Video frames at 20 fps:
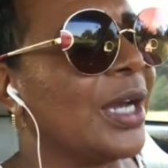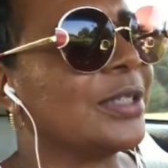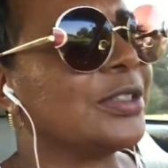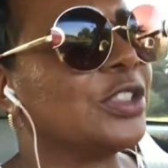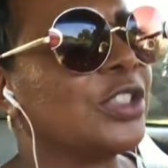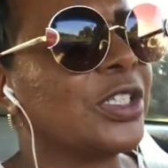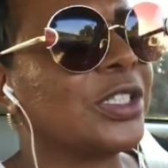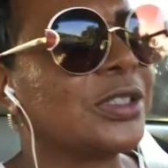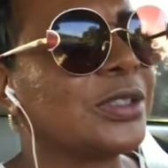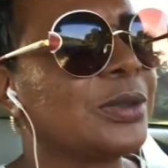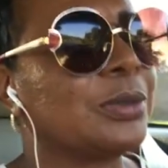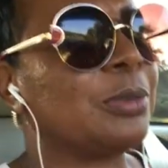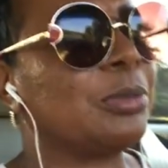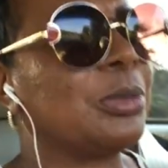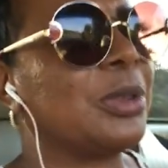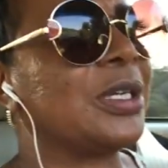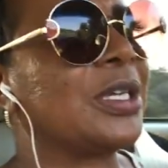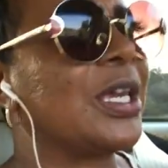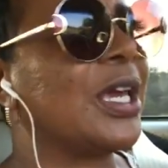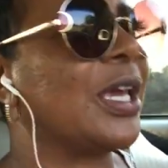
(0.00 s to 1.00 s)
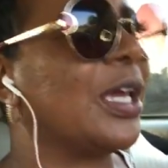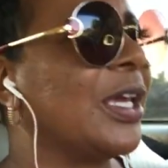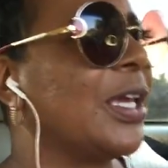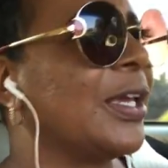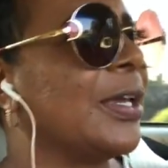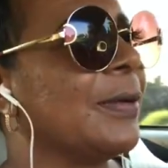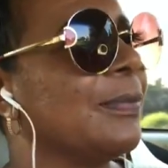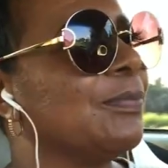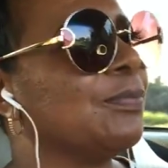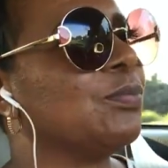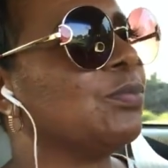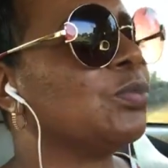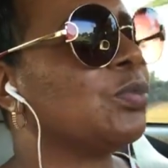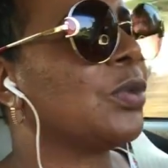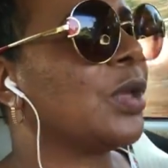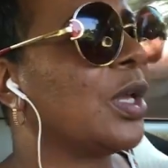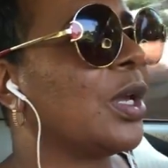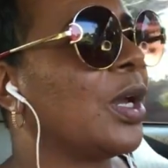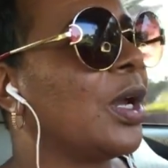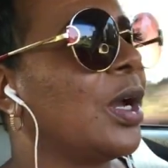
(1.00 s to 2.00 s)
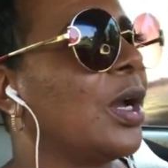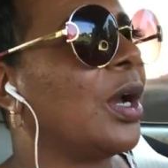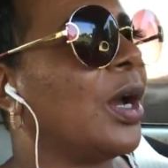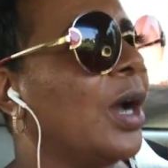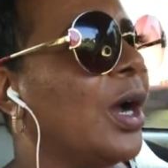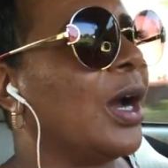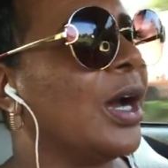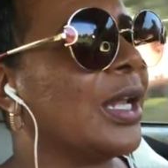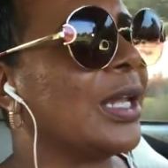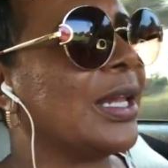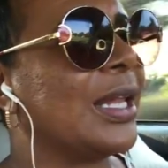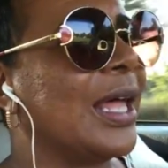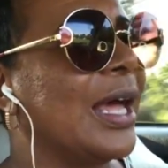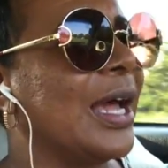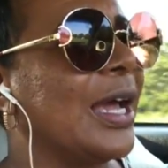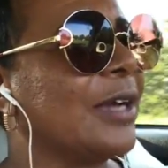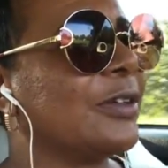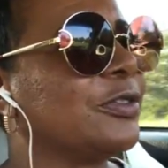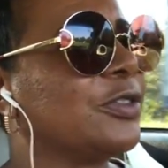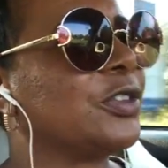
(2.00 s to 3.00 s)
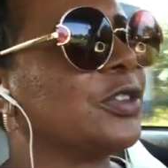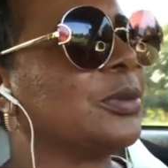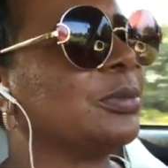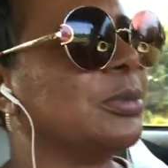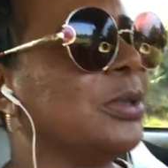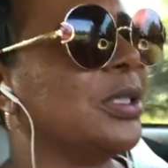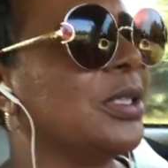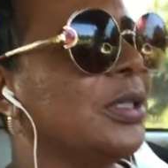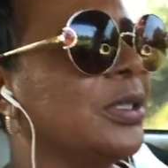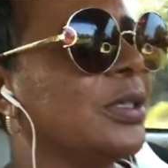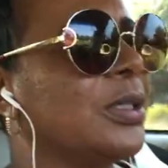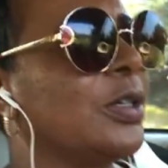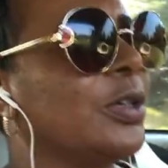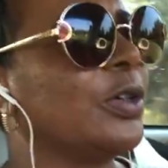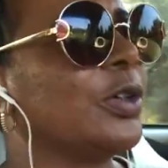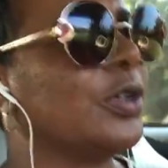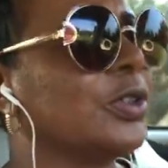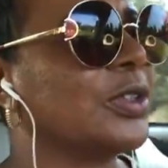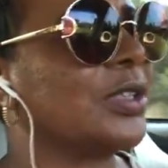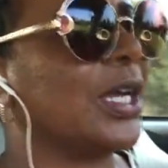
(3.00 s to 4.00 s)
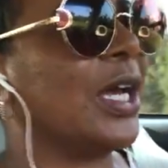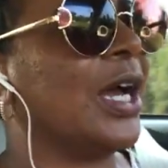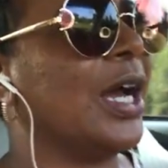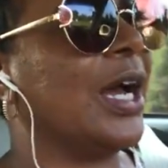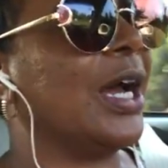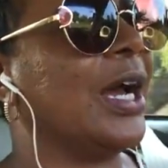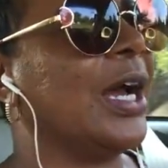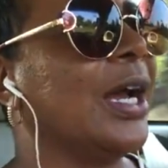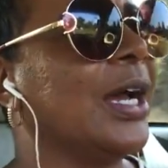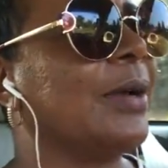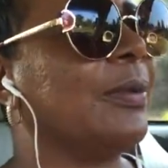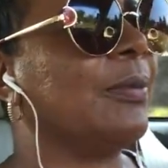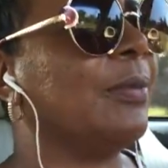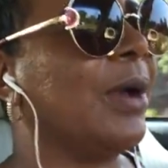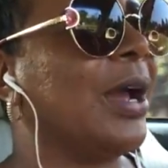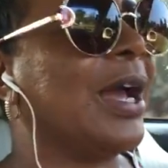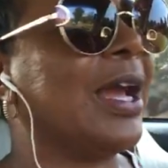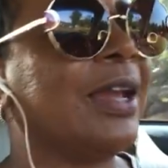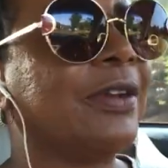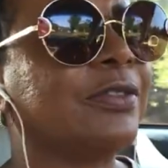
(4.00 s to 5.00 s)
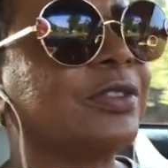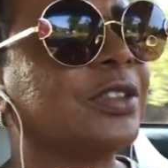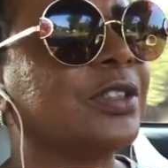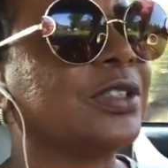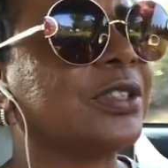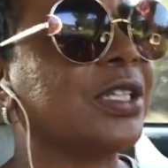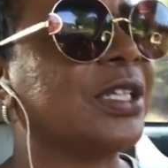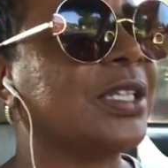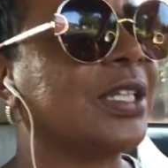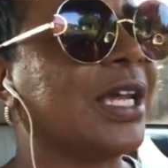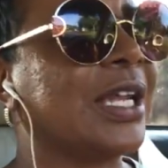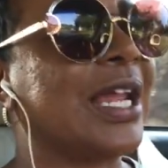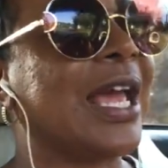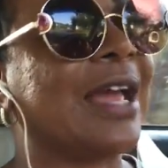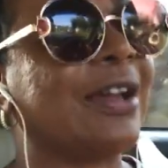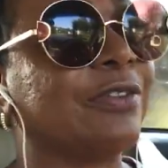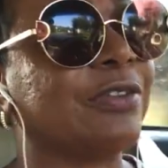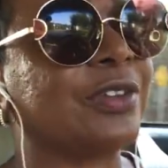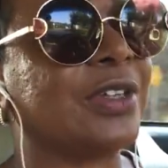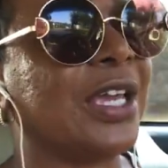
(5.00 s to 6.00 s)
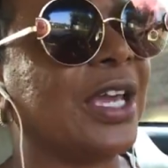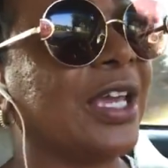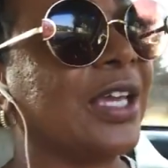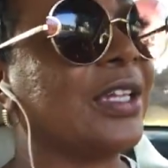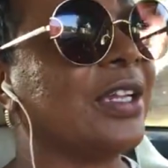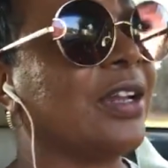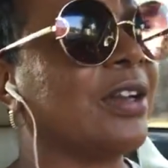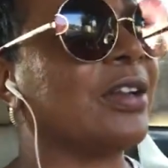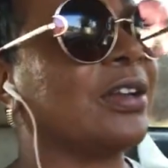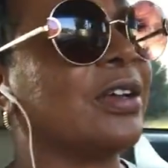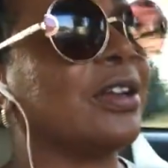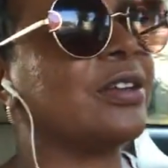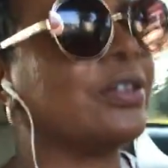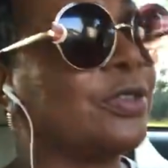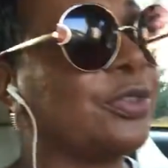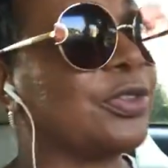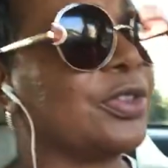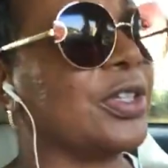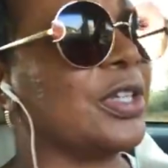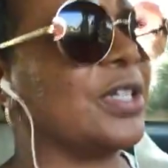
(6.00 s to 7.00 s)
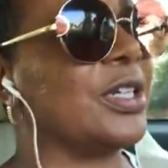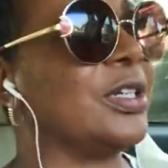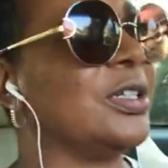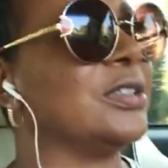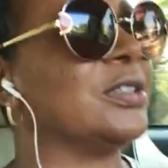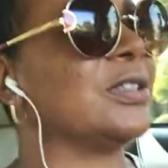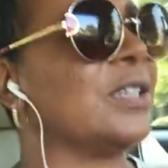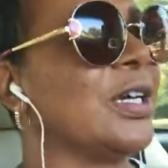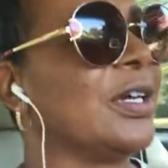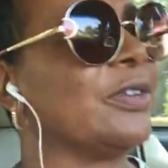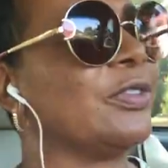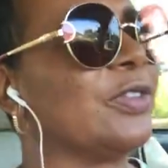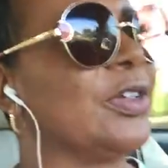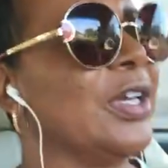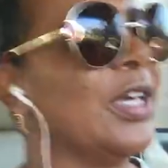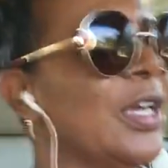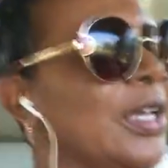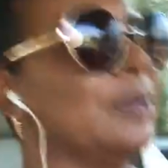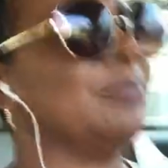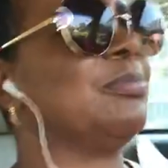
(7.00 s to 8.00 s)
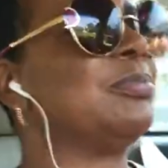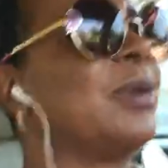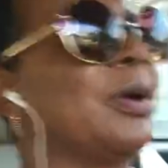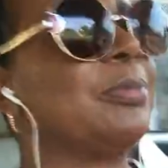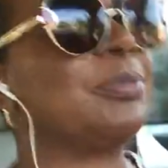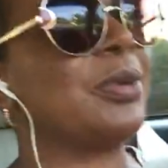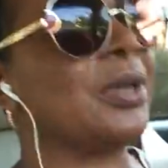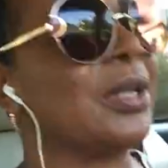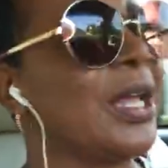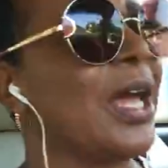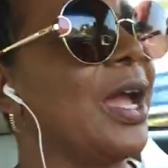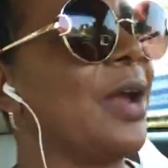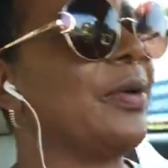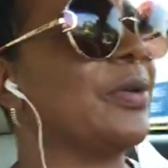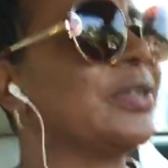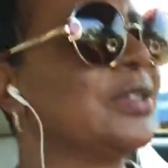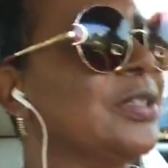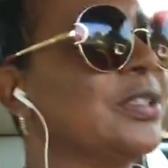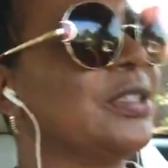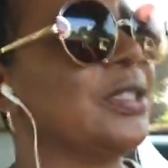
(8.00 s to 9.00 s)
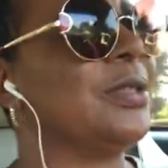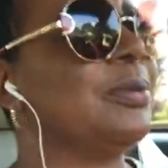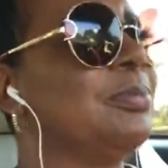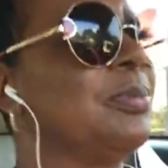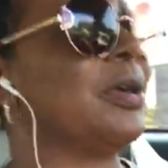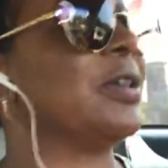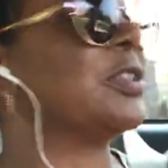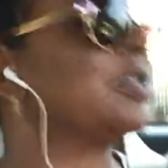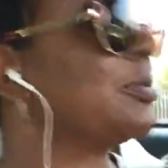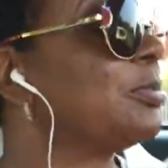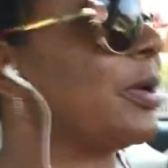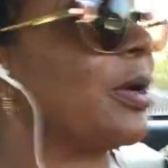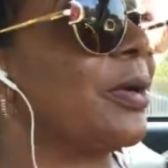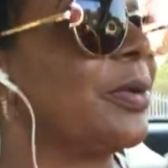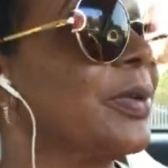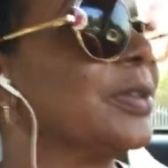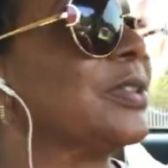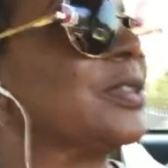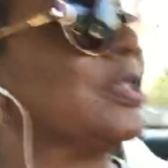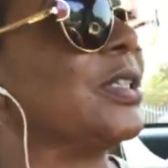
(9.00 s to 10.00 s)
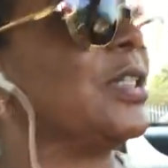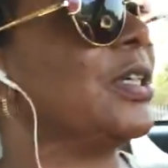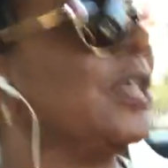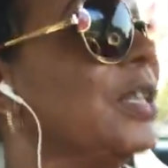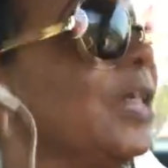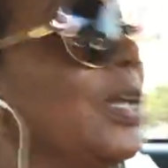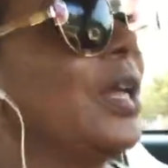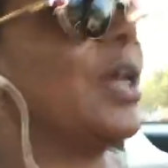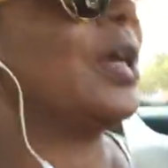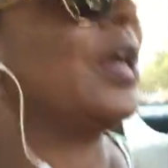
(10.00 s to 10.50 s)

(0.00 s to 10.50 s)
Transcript: just became alive to me. Because I have to say that I've gained a lot of things. I've gained popularity, prosperity.